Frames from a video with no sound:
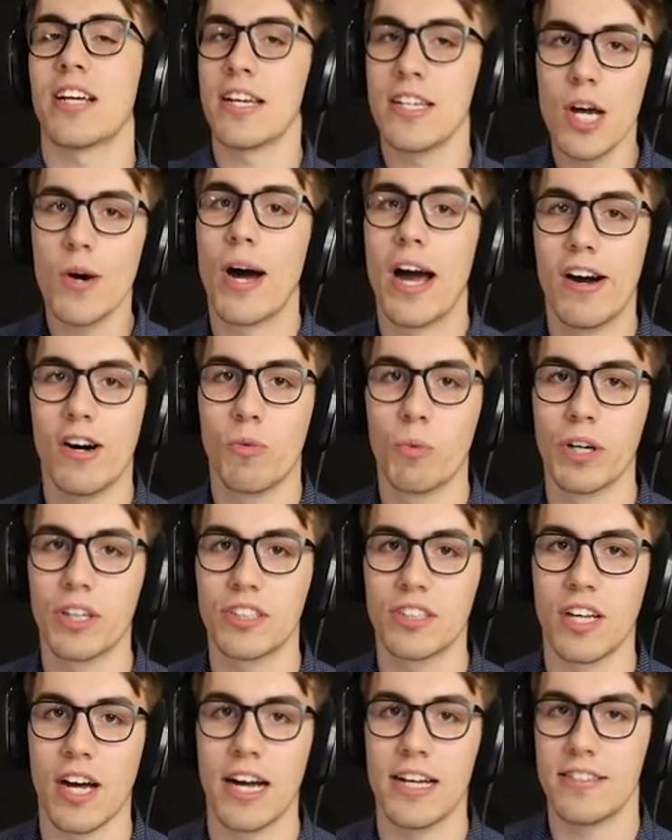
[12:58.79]
I know how it
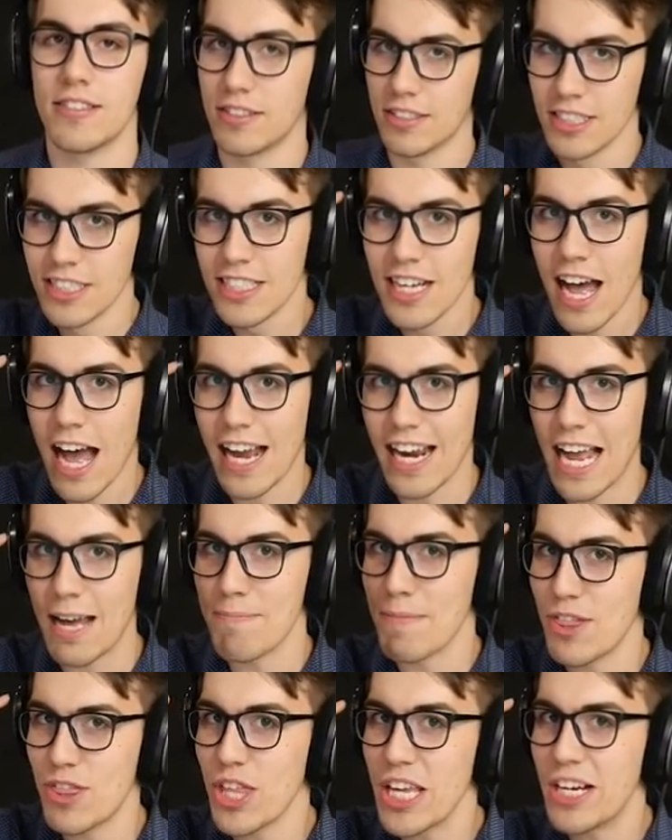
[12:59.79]
works, guys. I
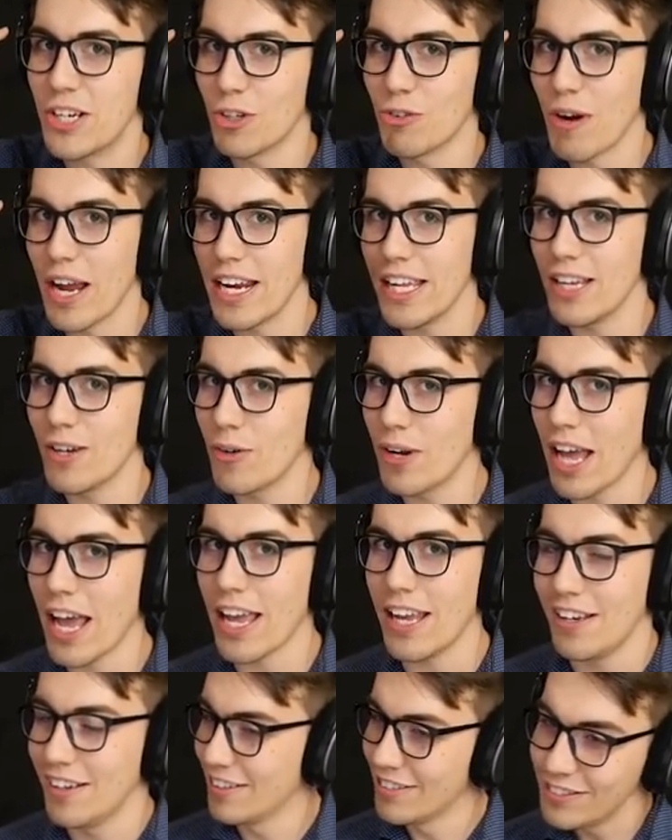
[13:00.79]
got my thinker ready,
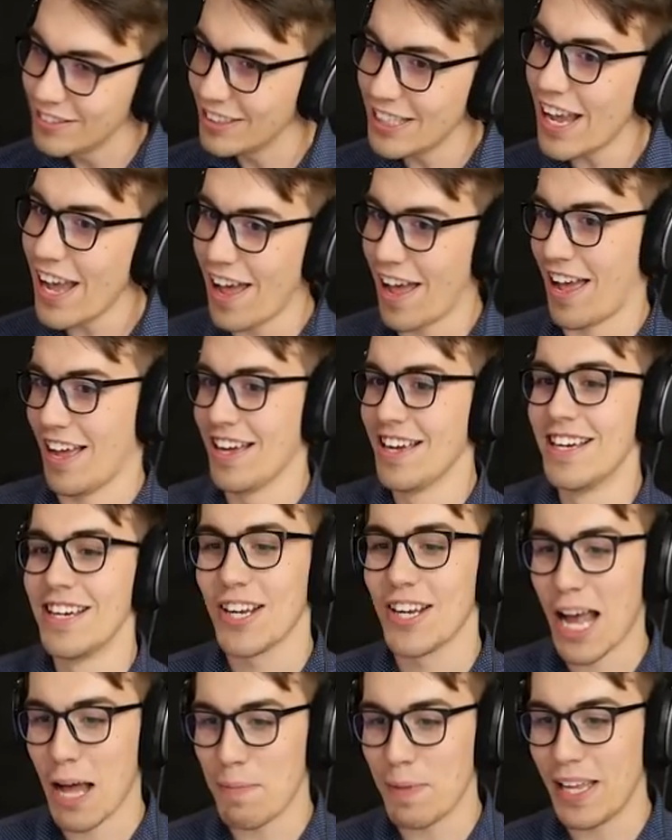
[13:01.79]
okay? Yeah.
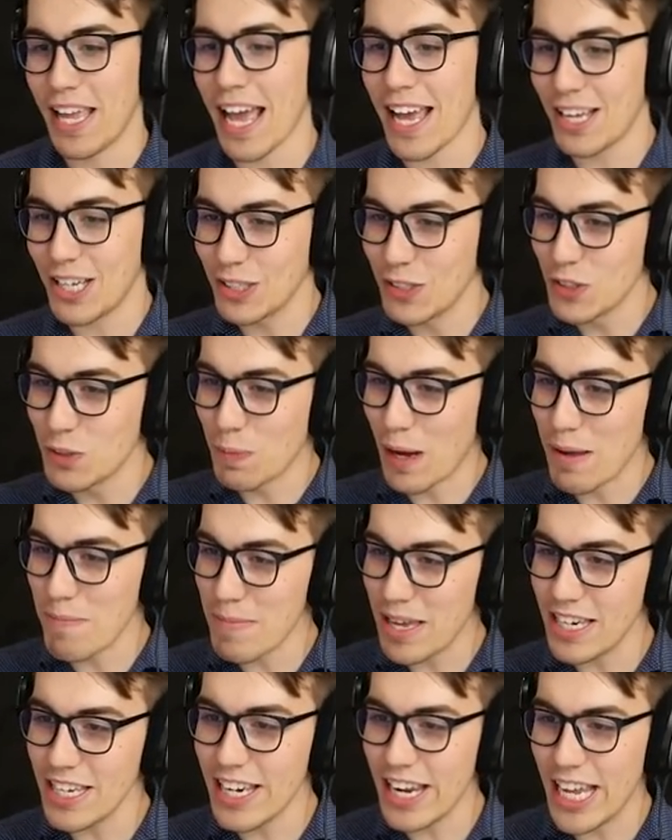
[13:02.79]
Copycat goes by
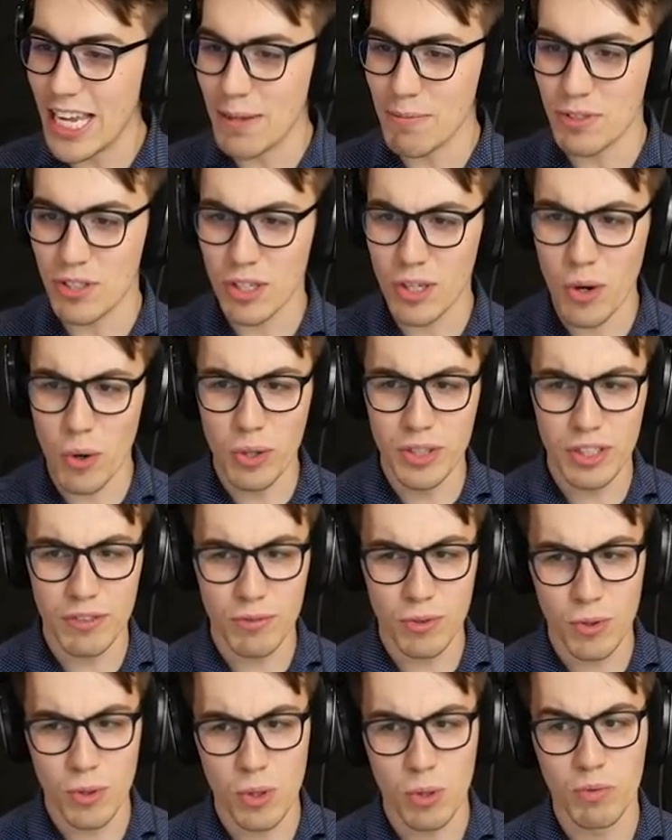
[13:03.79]
many names. The
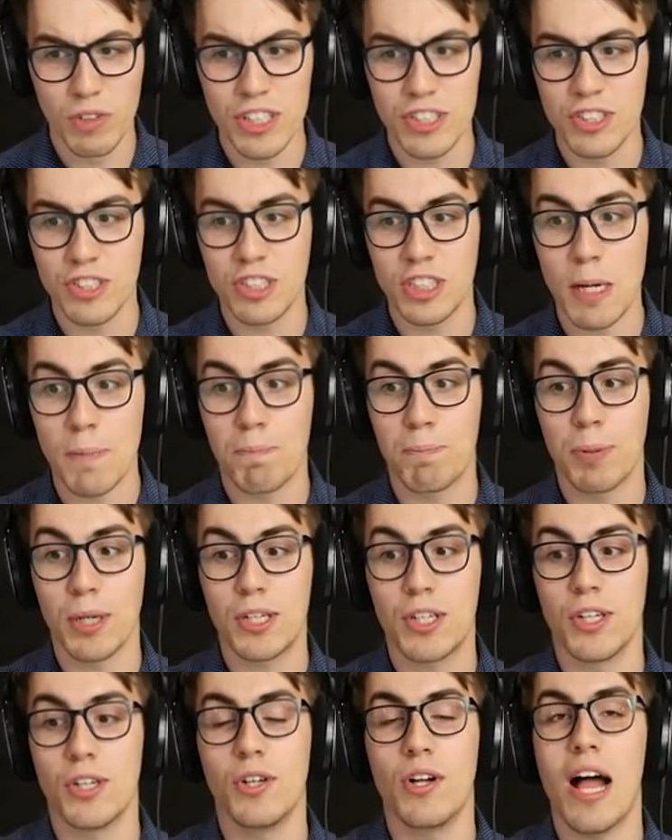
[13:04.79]
golden rule,
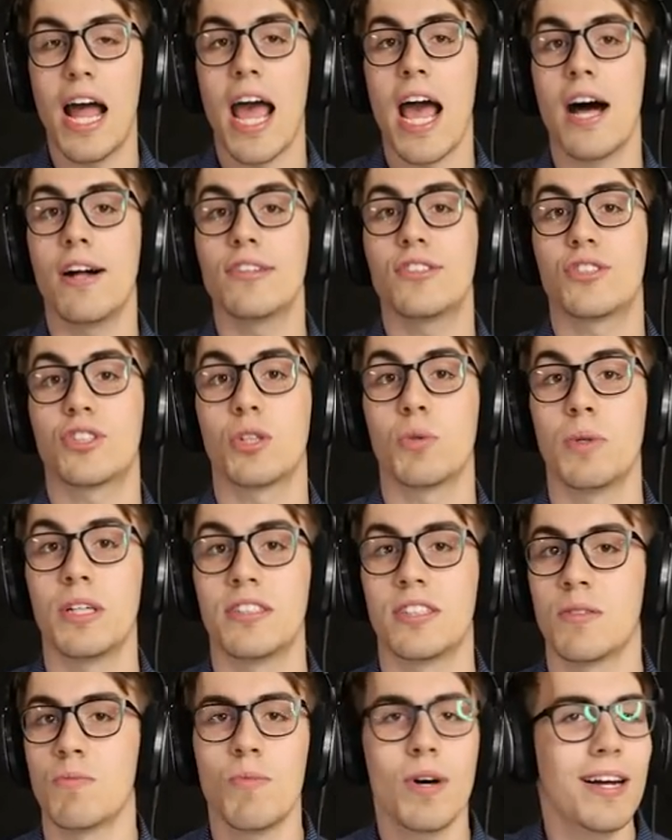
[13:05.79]
reciprocal
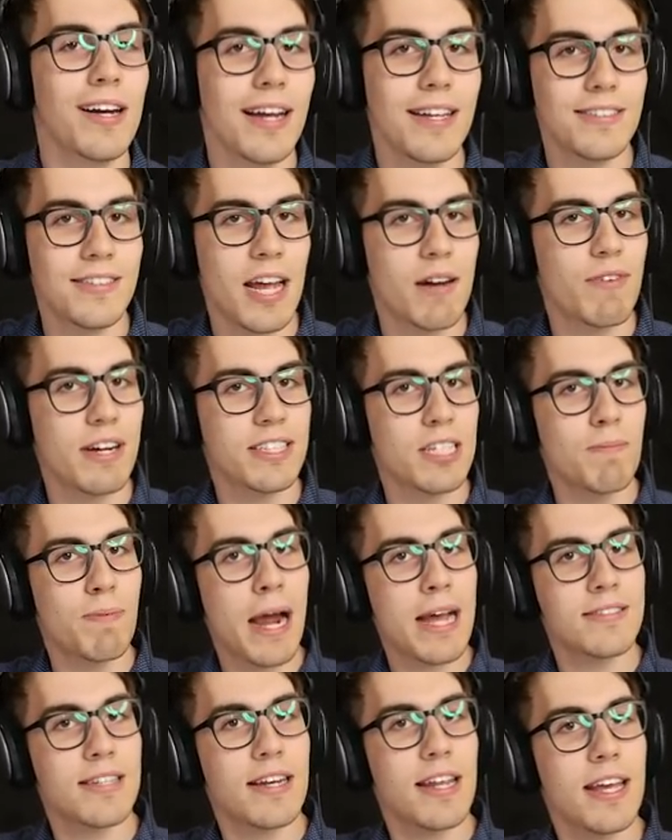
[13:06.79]
altruism. What did I say?
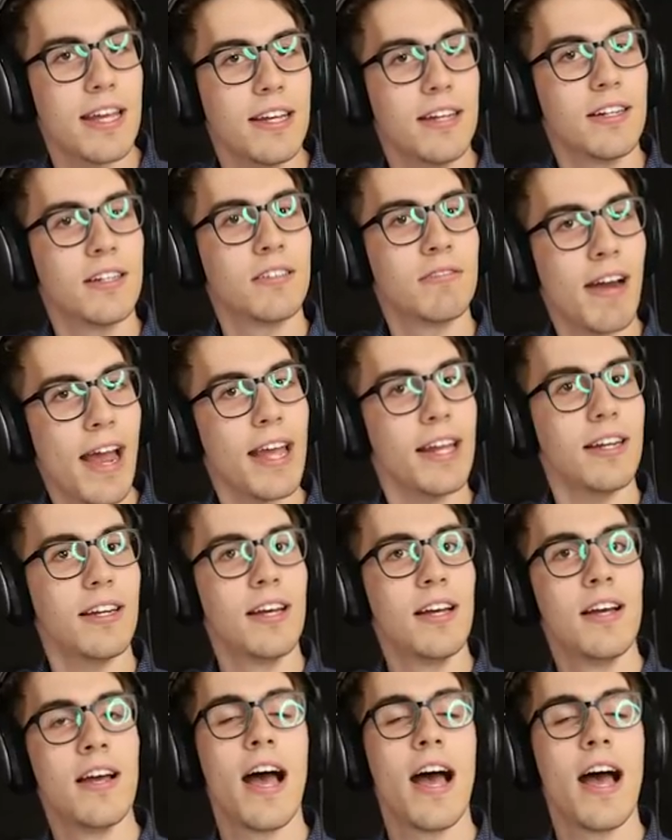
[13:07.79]
Reciprocity, right?